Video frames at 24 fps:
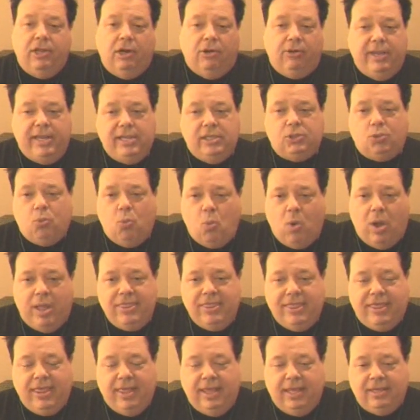There is
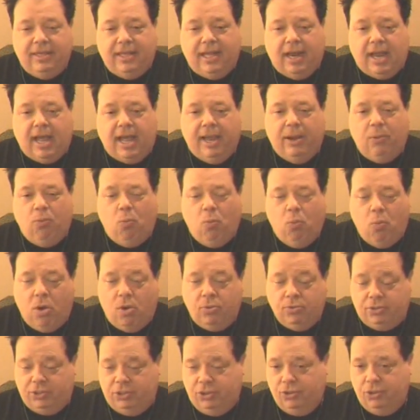one thing that I
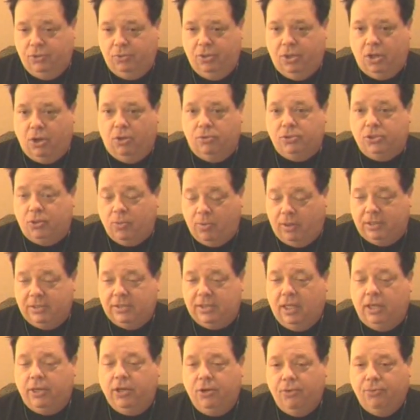won't do, though, so I'll
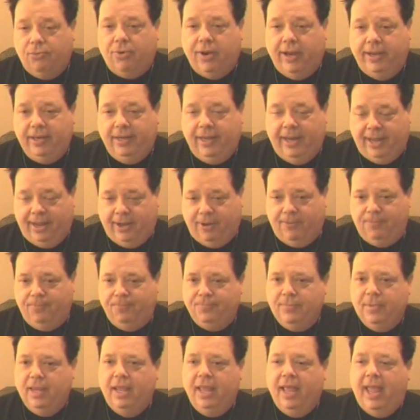tell you right now.
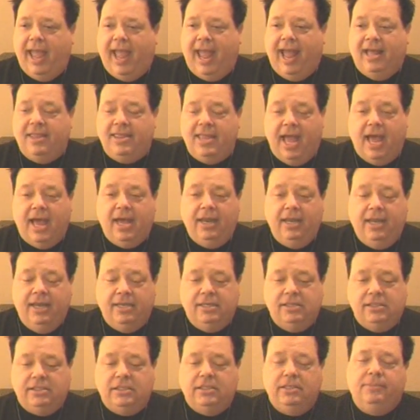And that
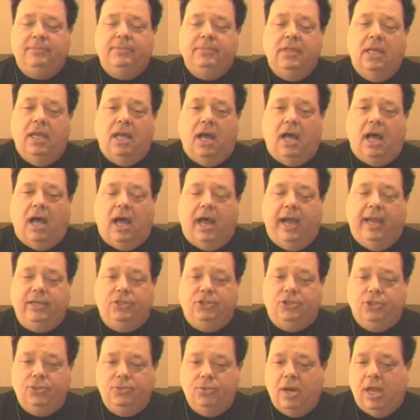is, I
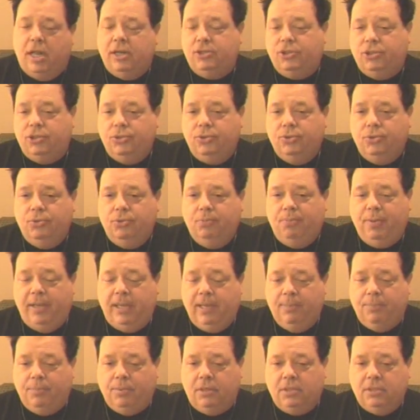do not do
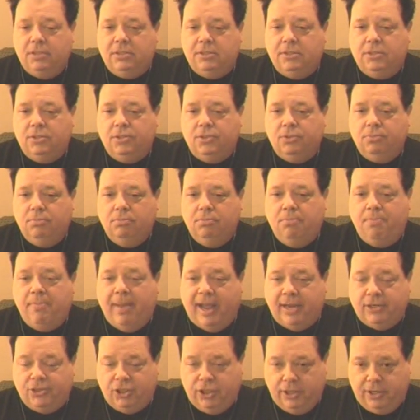people's
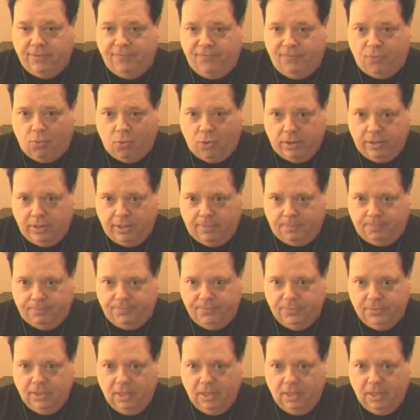magic for them.